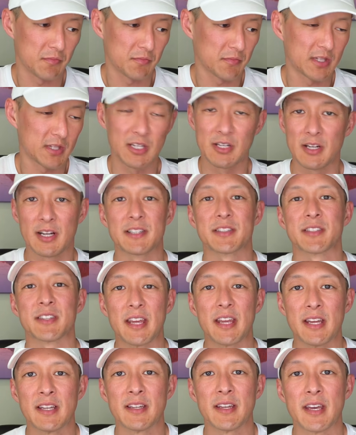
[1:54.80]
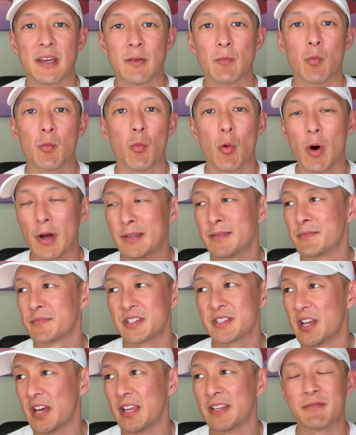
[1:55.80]
cannot stand a 1
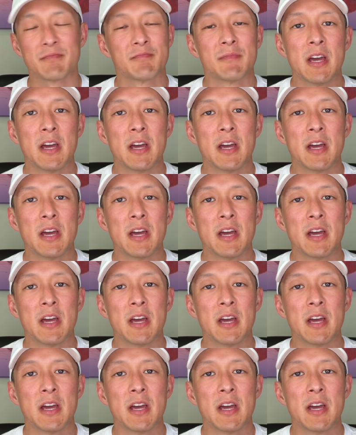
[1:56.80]
cent